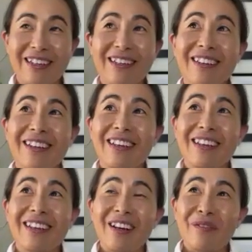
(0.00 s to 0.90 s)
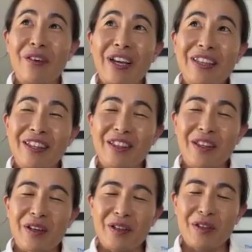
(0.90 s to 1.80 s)
And I find that
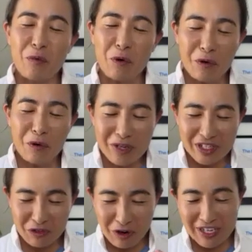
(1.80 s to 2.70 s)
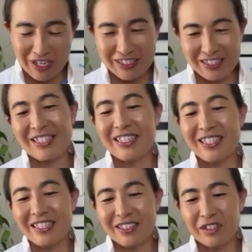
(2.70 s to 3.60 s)
the more we try to
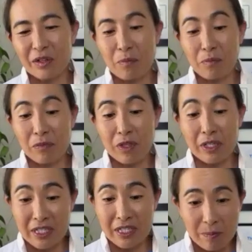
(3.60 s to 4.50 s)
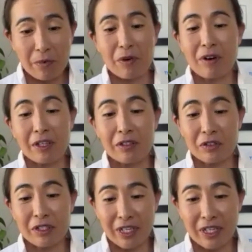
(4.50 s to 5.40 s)
teach, the deeper
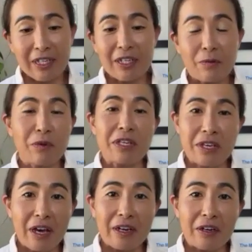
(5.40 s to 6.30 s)
understanding we get